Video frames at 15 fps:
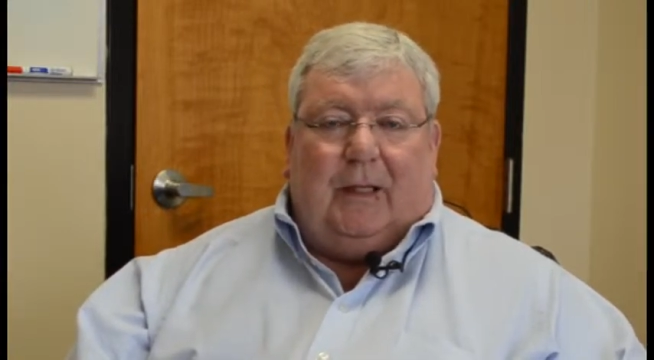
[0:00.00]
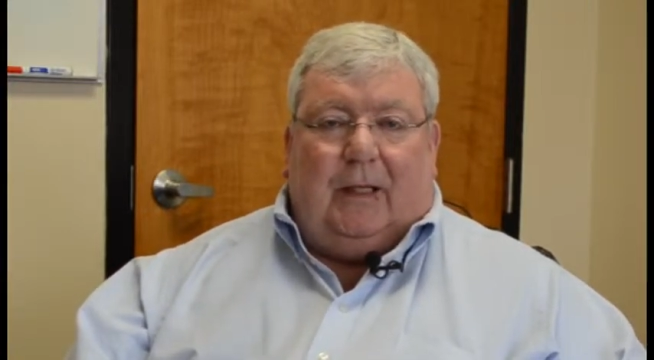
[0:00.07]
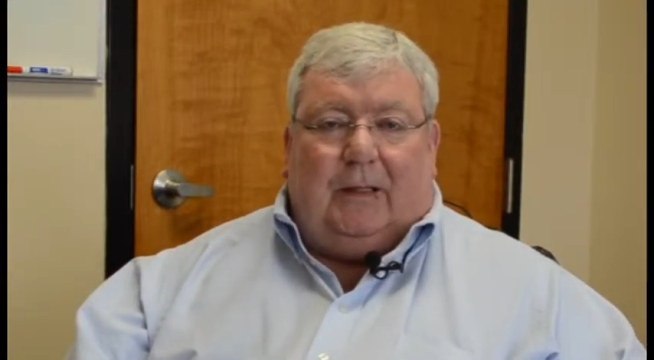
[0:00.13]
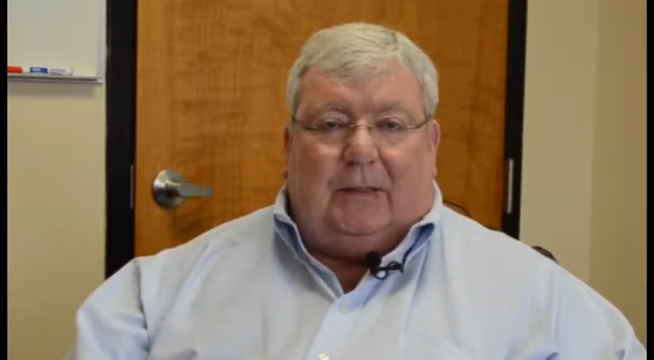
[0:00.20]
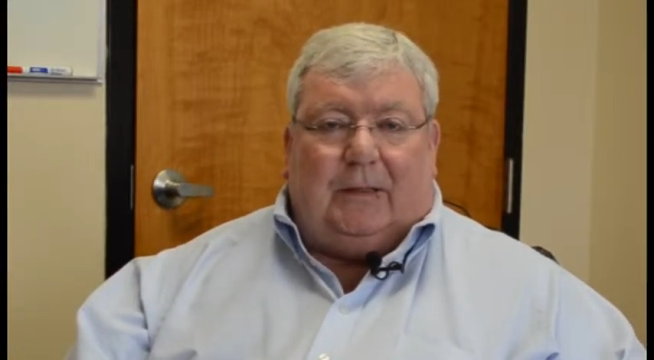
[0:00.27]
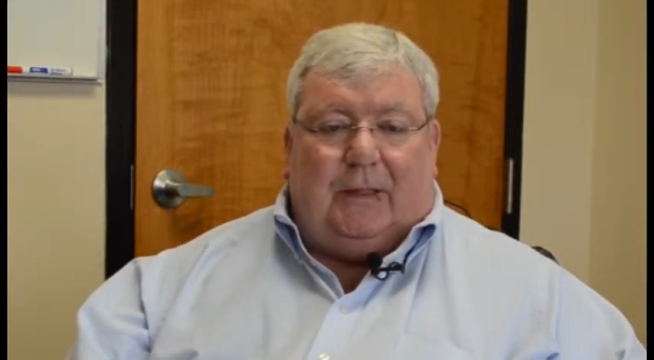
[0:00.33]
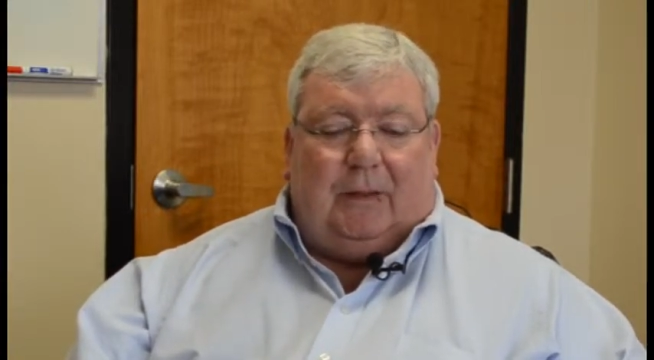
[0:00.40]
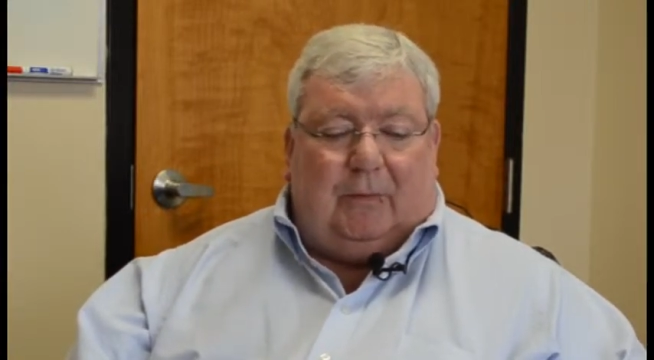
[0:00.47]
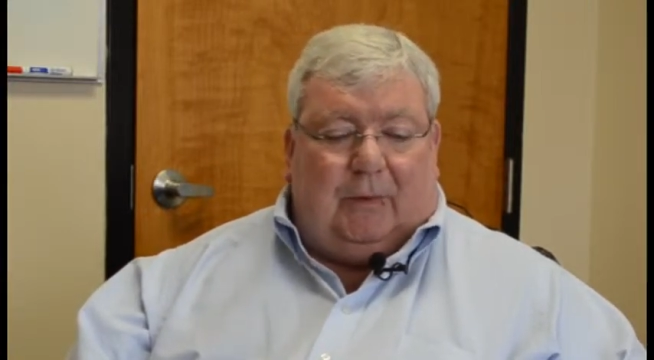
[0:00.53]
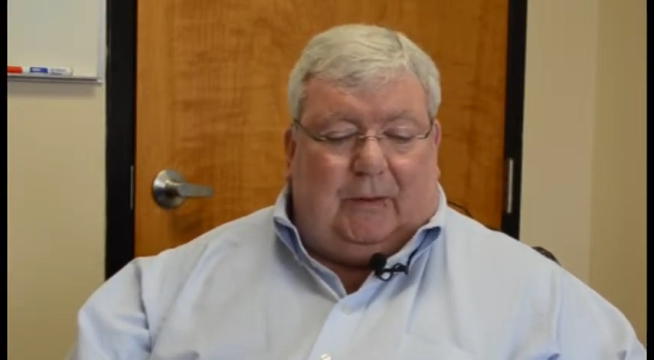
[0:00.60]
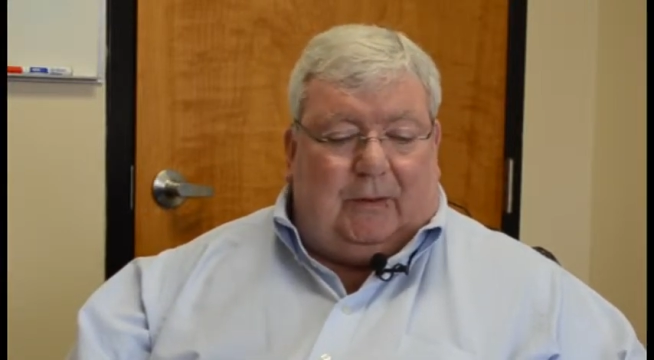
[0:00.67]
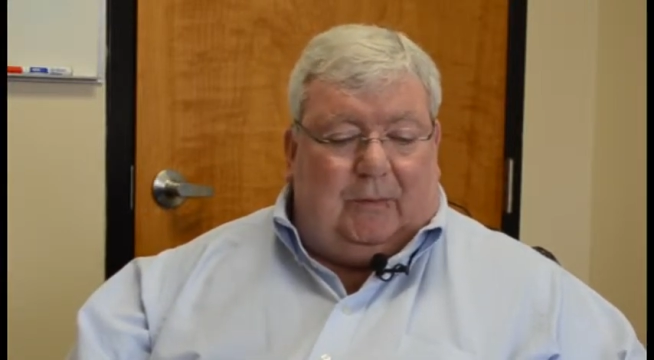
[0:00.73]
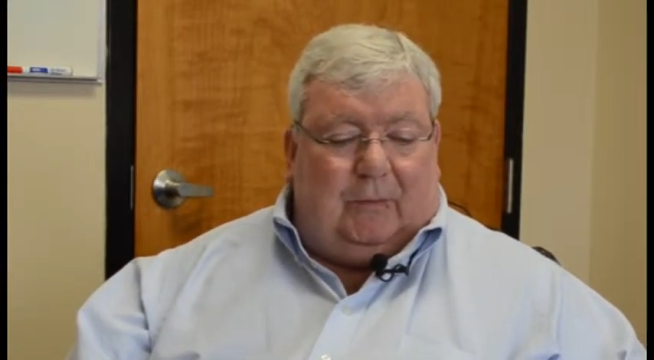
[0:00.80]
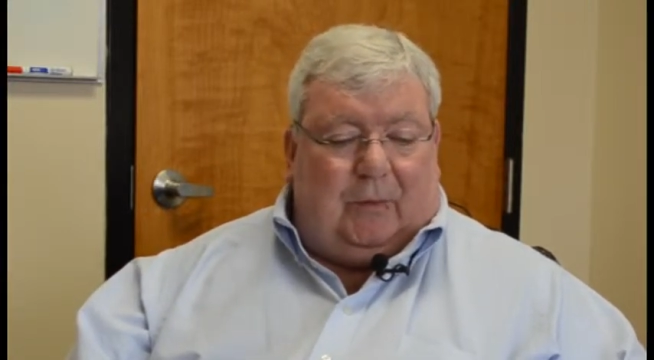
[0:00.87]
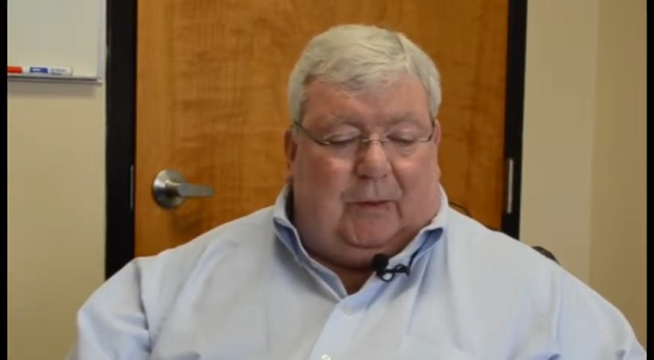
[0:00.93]
and see
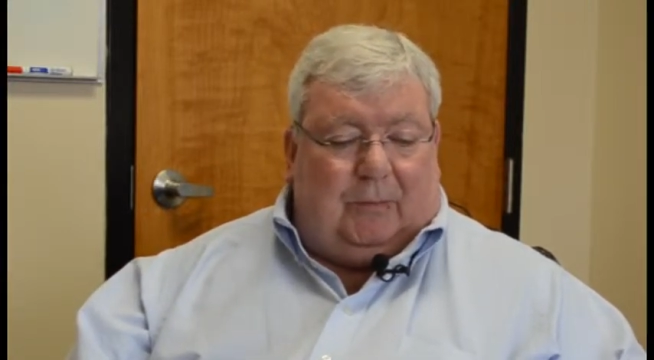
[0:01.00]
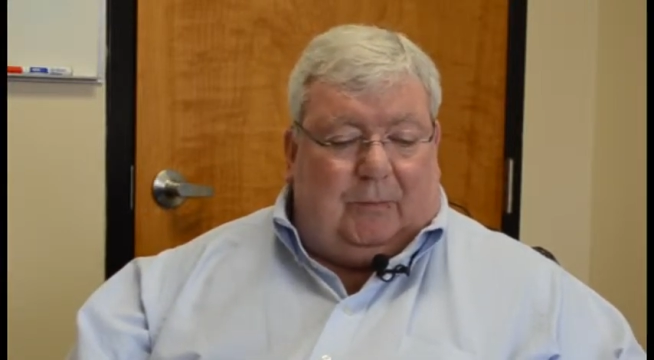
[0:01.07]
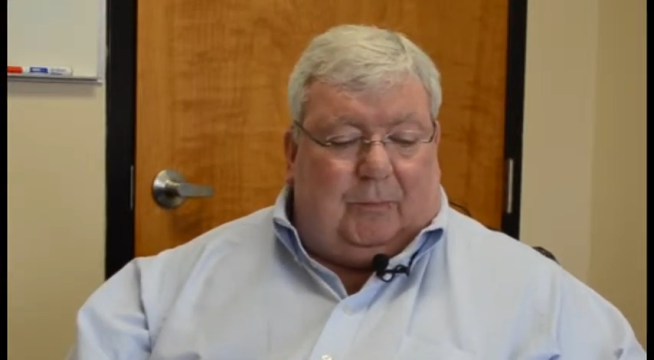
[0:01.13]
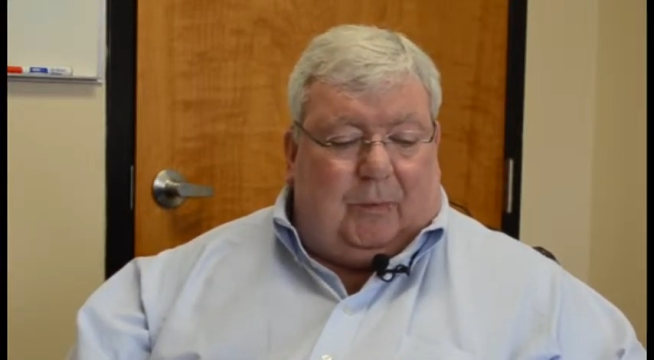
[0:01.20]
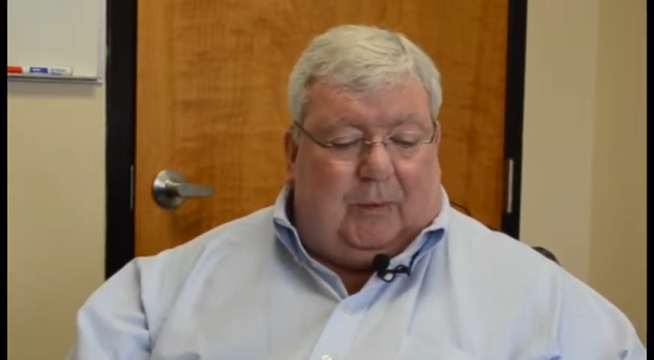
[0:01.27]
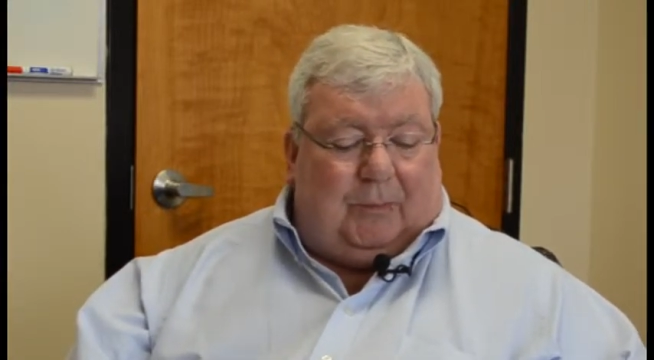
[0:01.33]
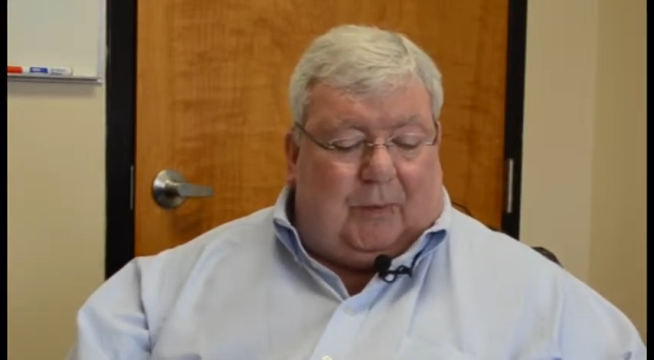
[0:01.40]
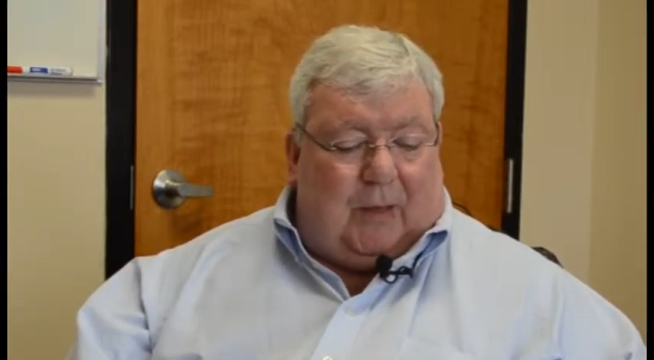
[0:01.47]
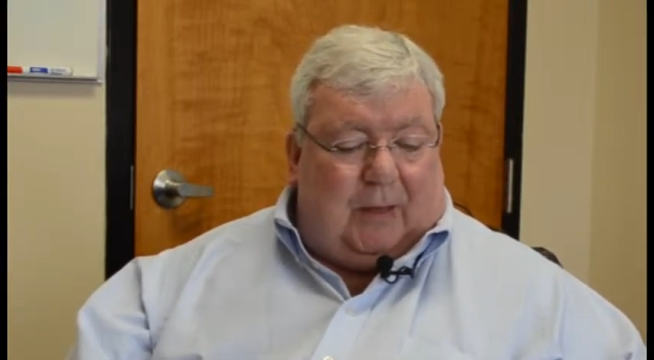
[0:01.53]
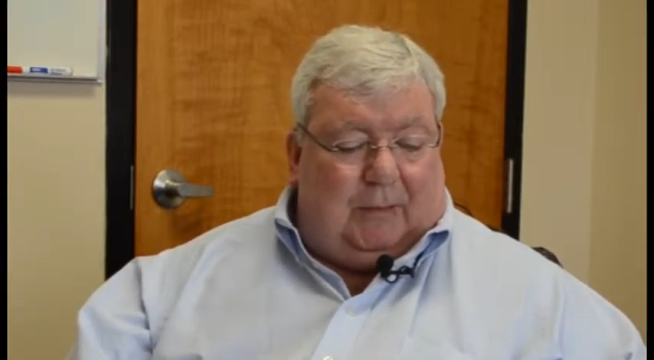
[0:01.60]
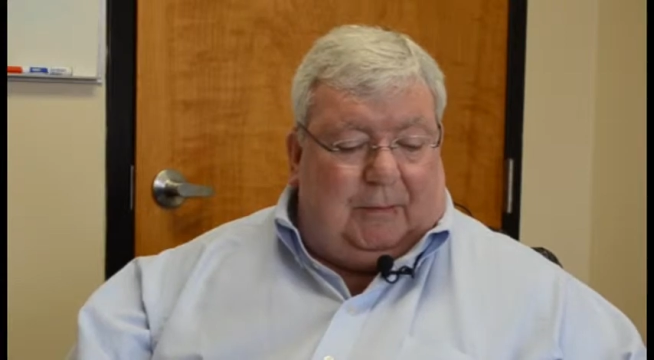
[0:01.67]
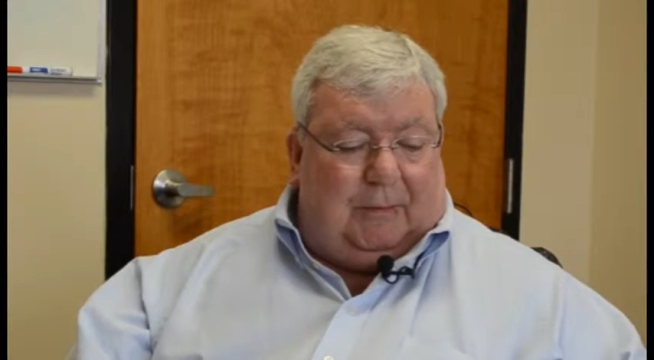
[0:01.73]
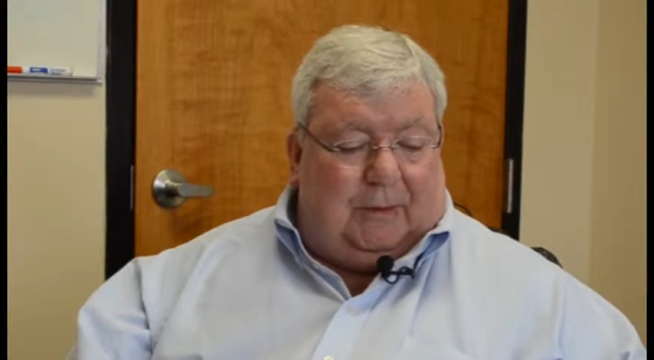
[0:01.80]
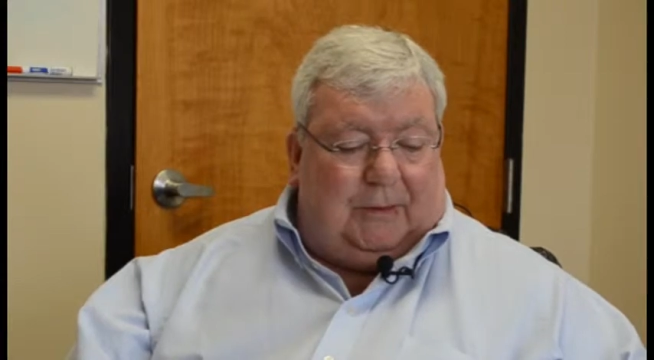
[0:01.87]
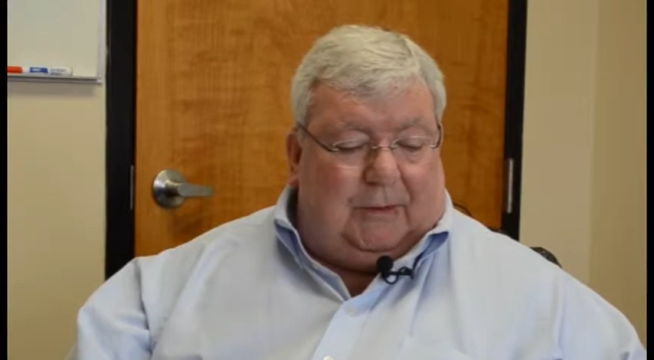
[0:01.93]
what
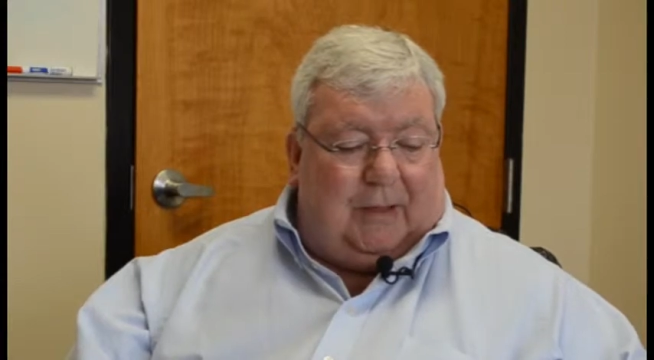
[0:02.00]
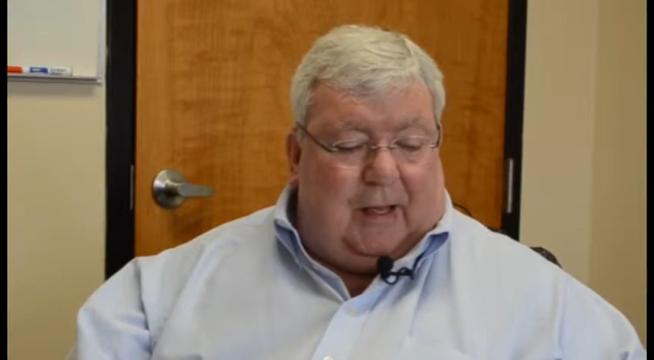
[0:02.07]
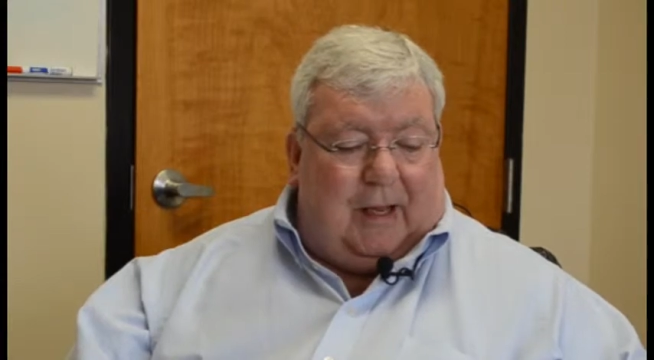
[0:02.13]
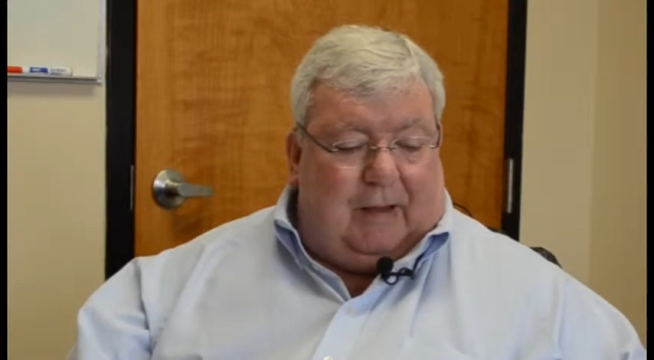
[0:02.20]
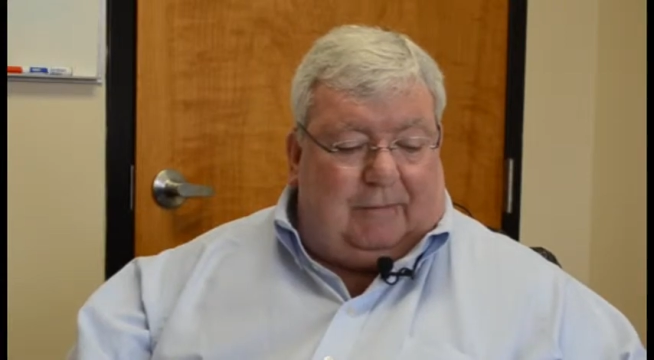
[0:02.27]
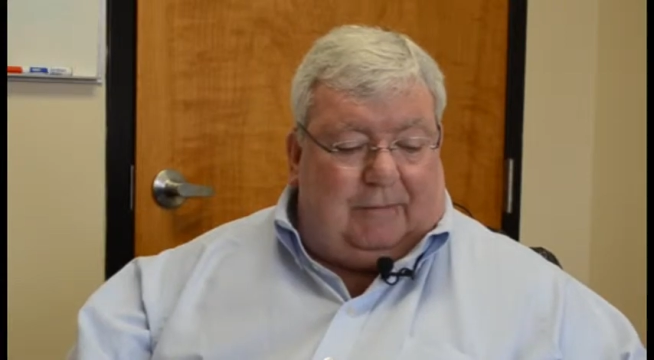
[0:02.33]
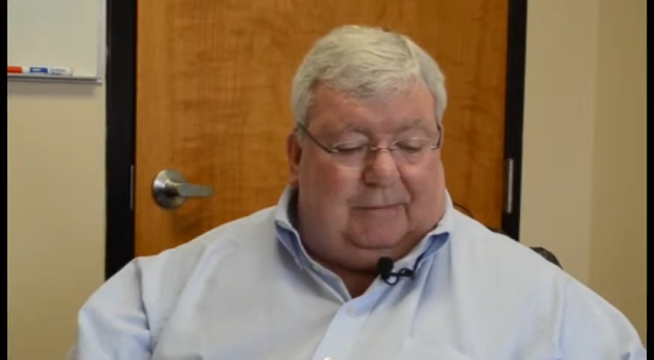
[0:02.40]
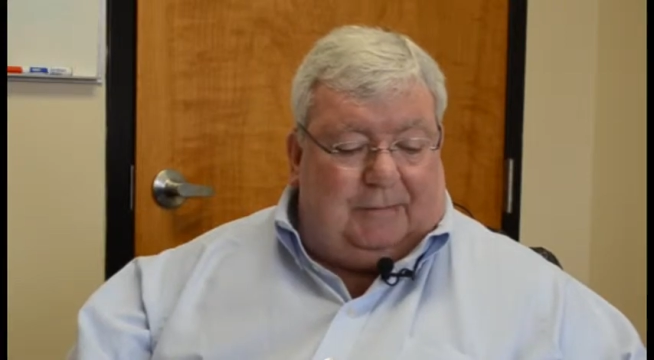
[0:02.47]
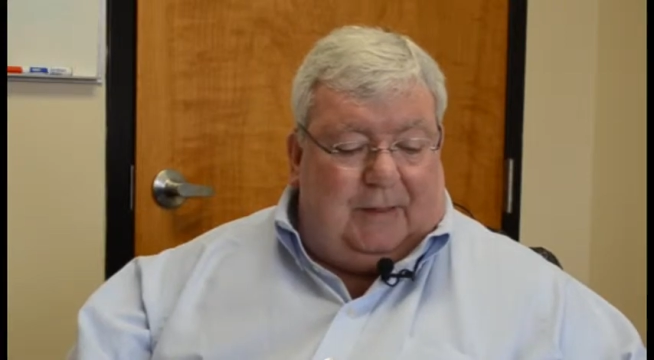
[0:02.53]
problem that you have.